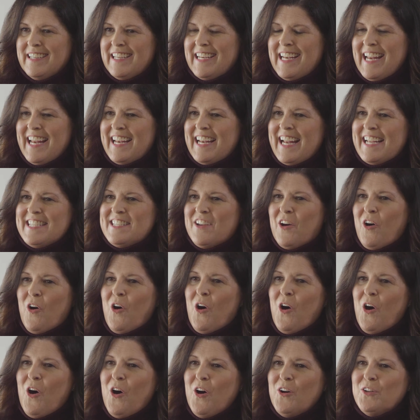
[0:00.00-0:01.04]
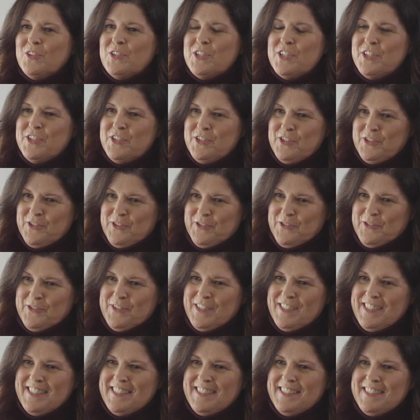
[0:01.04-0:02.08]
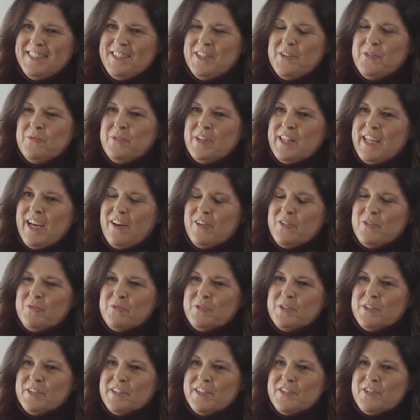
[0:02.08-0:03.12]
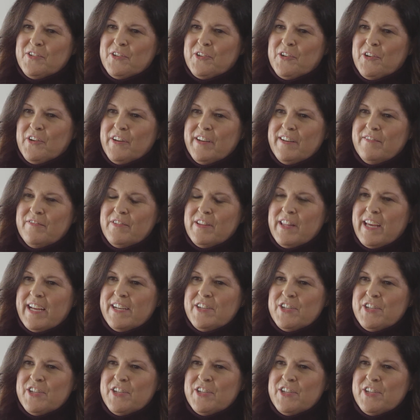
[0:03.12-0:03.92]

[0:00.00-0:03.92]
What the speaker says: and it has all to do with how the world is occurring for that